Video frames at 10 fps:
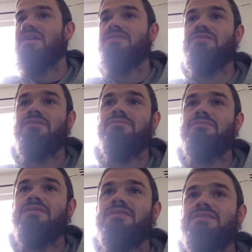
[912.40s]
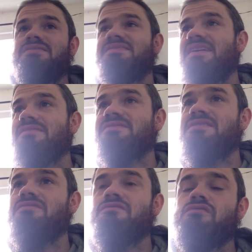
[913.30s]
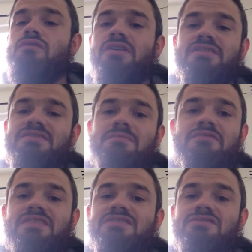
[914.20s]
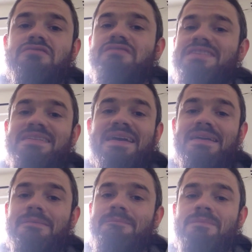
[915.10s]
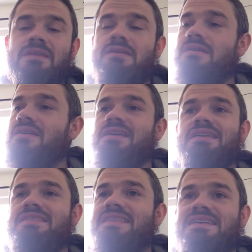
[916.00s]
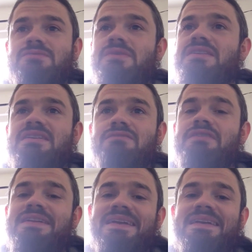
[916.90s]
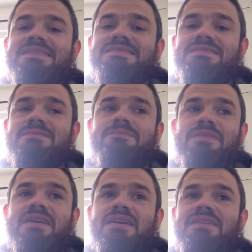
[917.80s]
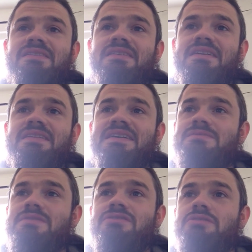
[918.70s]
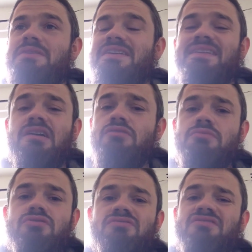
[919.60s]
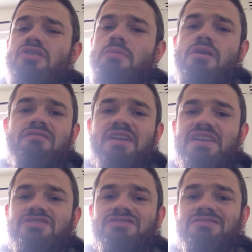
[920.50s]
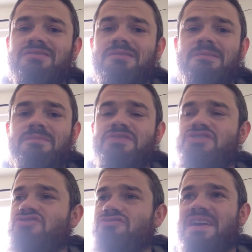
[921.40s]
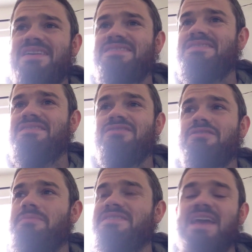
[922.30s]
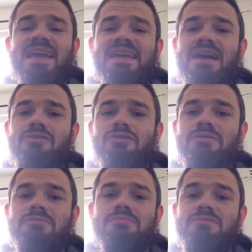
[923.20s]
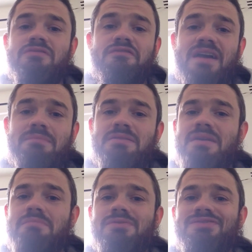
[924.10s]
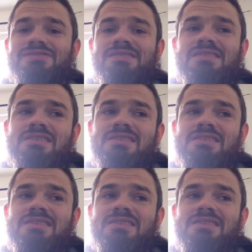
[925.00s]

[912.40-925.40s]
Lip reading: and you don't set yourself or write something to do for the day, that's when it really hits, and that's when you're going to be in low mood, no motivation, stress. You're going to be taking it out on your family members,